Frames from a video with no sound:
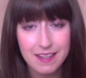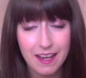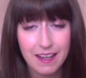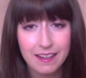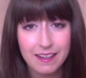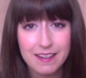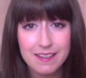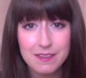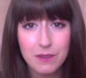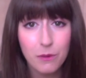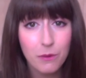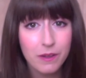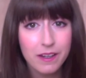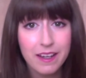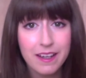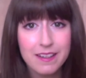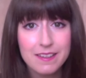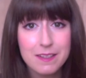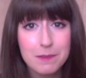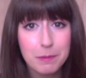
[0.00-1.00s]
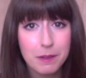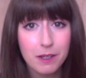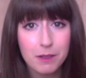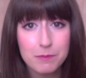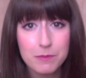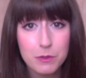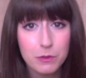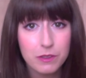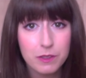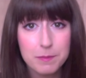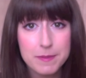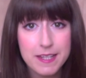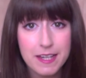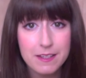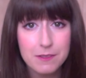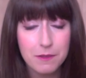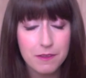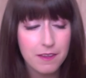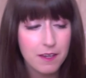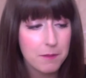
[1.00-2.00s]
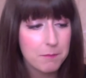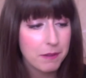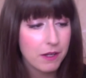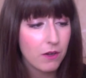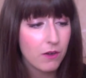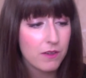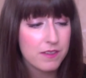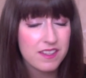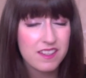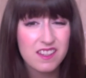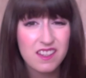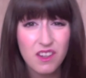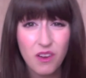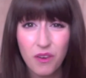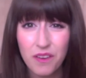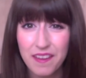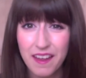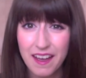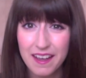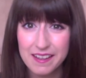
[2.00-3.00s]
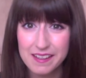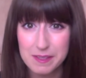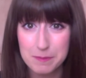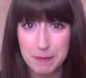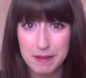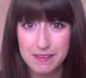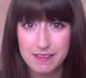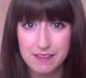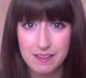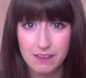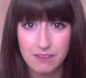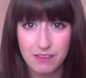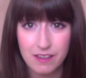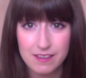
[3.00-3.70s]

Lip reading: and it's okay to become totally obsessed with it because it's not that expensive.